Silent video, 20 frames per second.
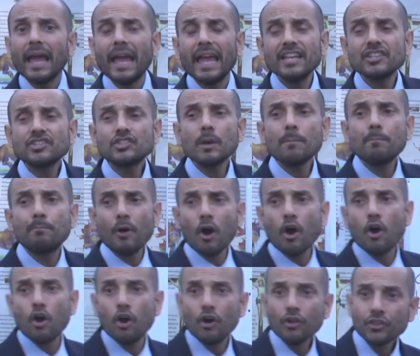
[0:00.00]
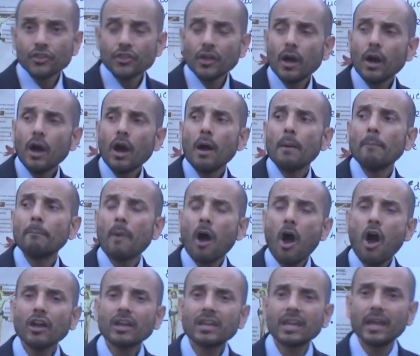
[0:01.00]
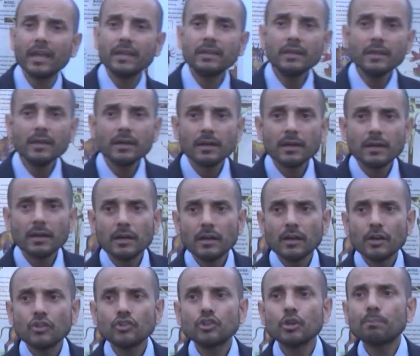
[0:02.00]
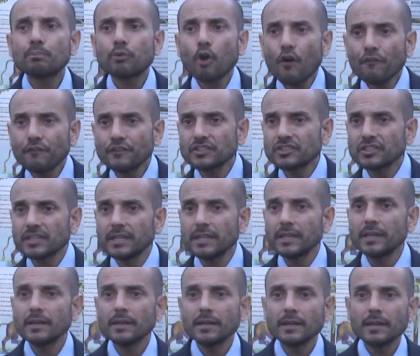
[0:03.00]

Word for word: Is the birth marking the prophecy?